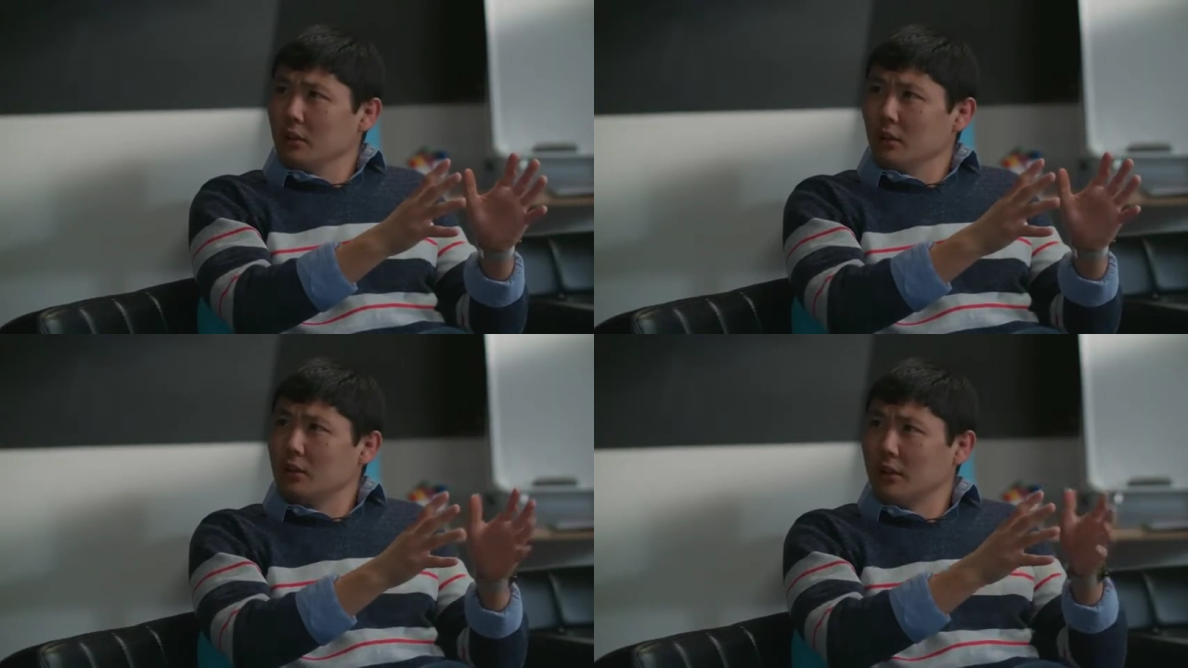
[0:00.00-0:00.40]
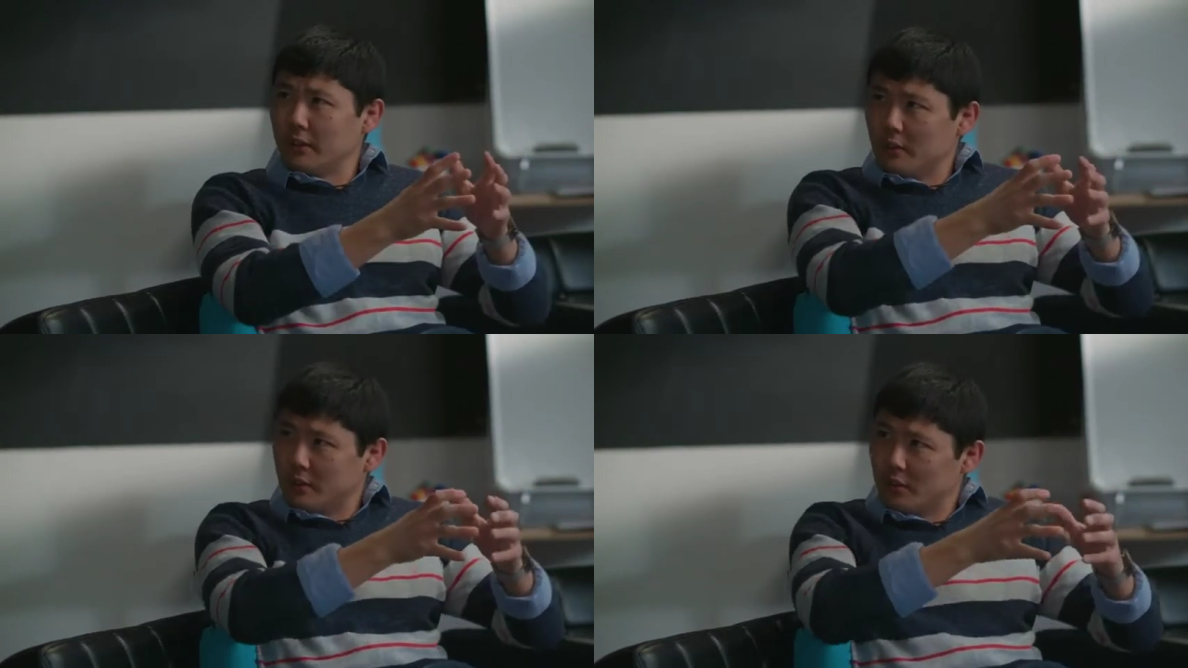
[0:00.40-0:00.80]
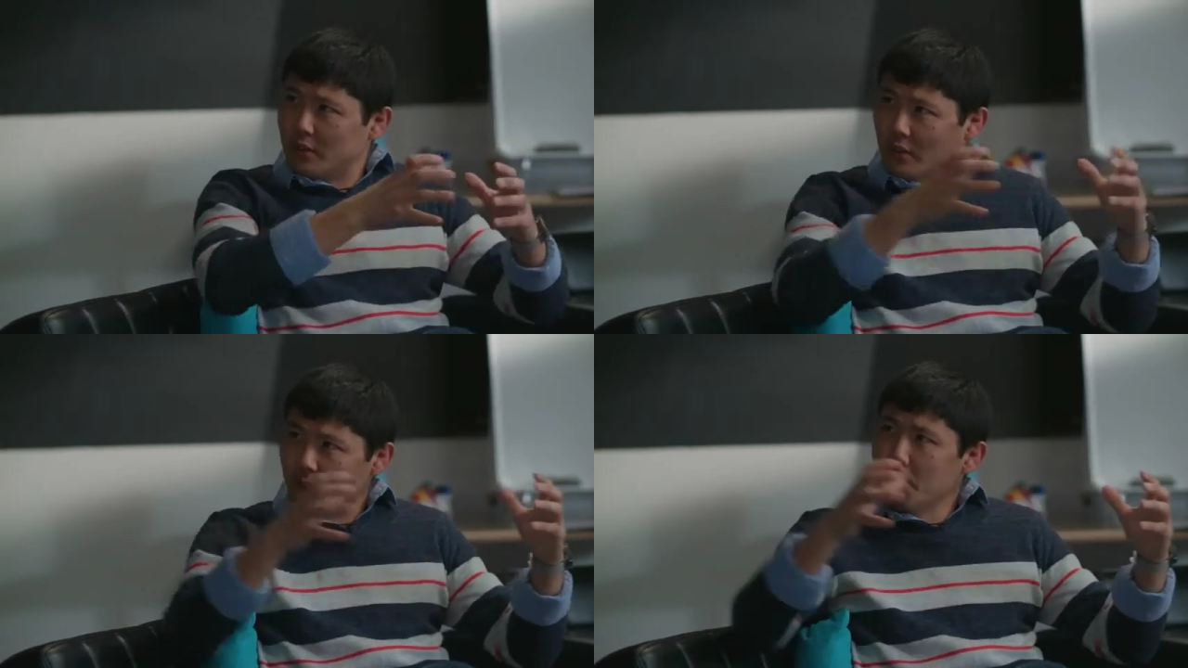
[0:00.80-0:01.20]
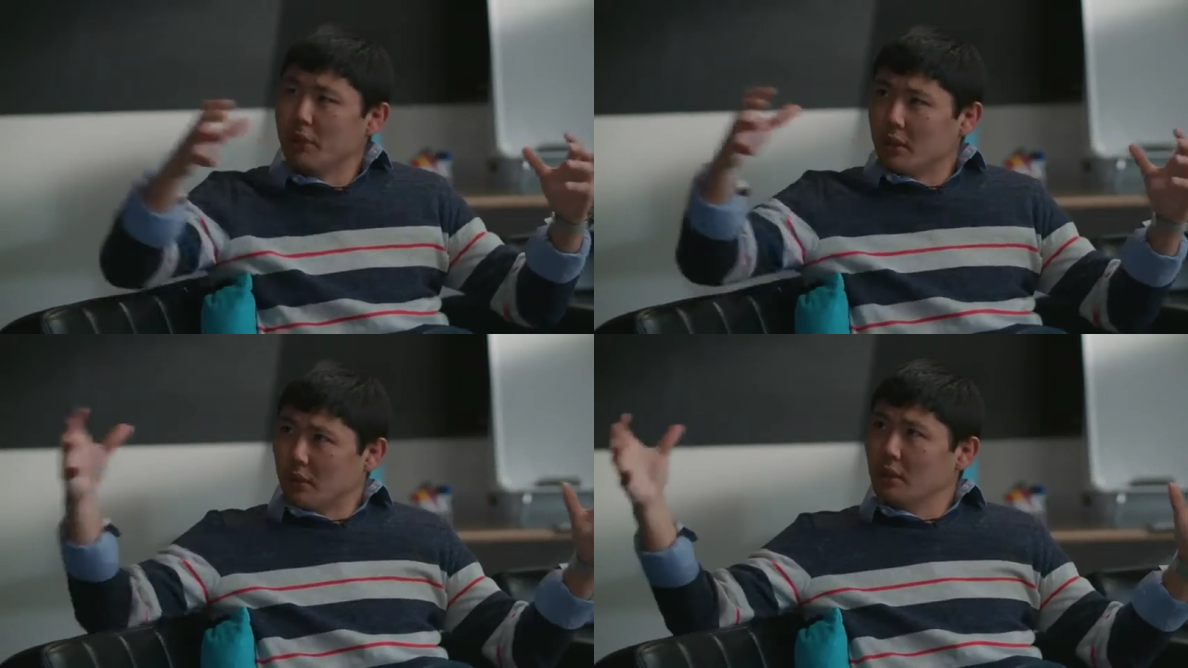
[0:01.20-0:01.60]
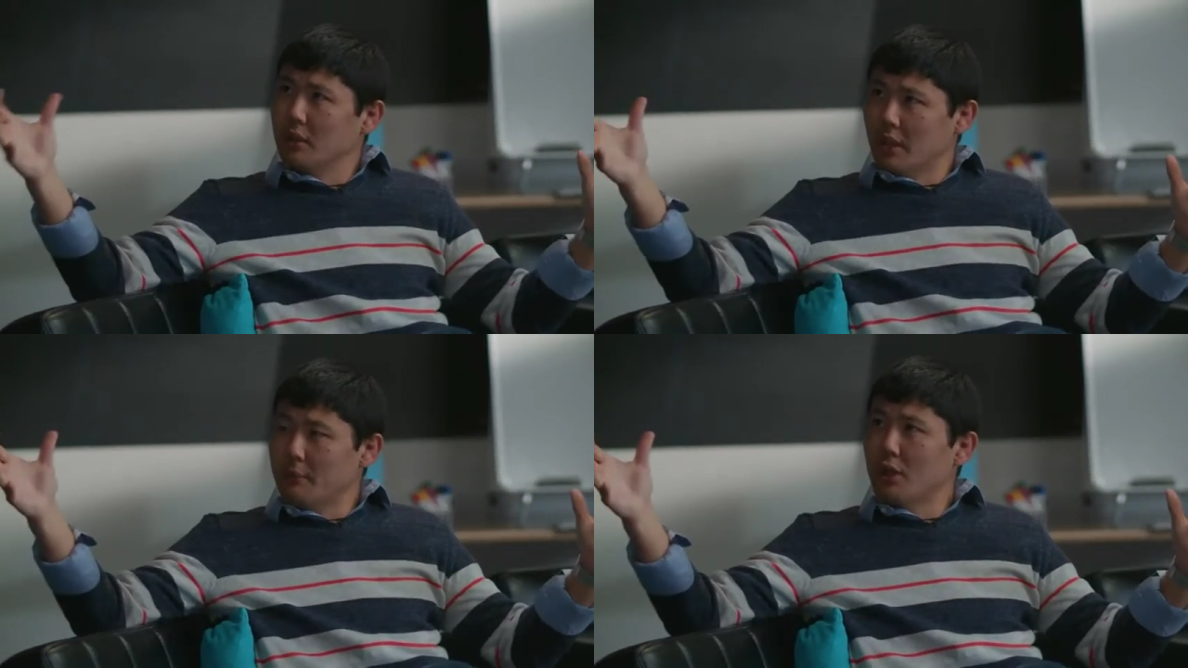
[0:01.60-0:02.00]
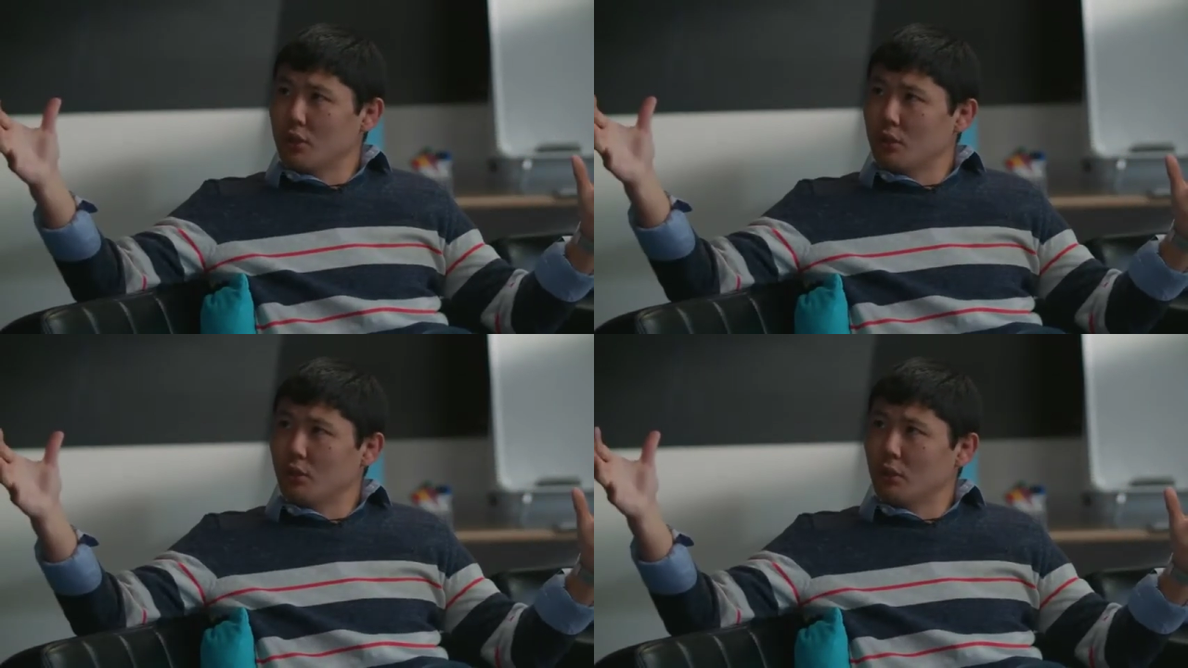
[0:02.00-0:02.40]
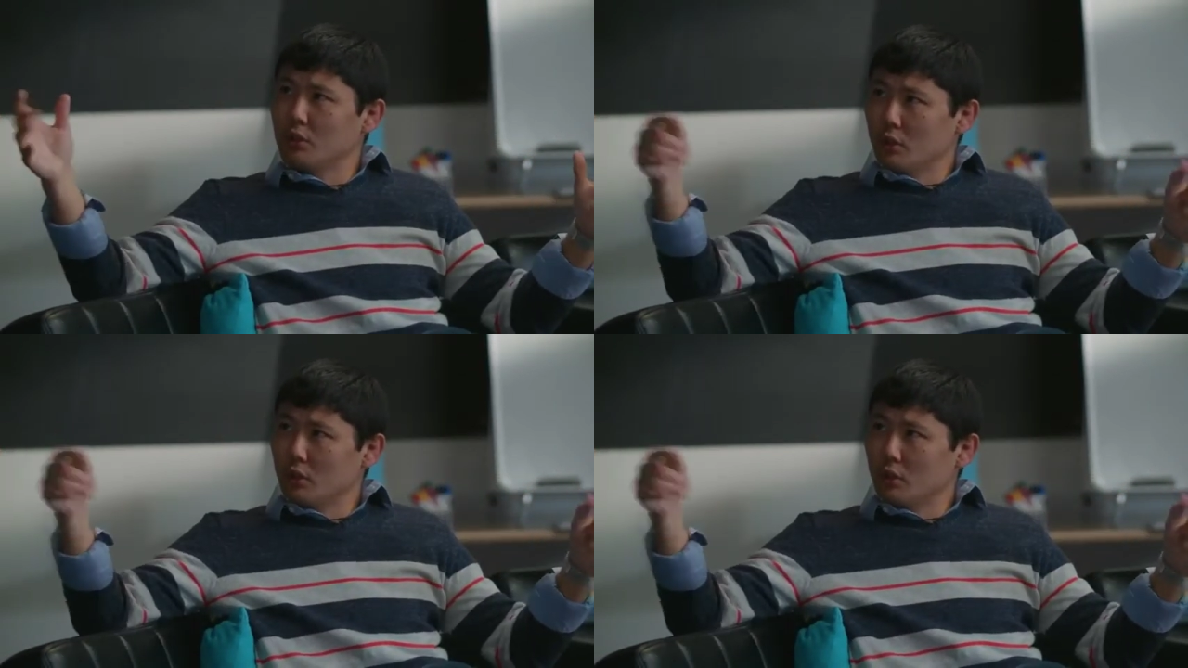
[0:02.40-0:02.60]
Looks like there's this temporal dimension to it.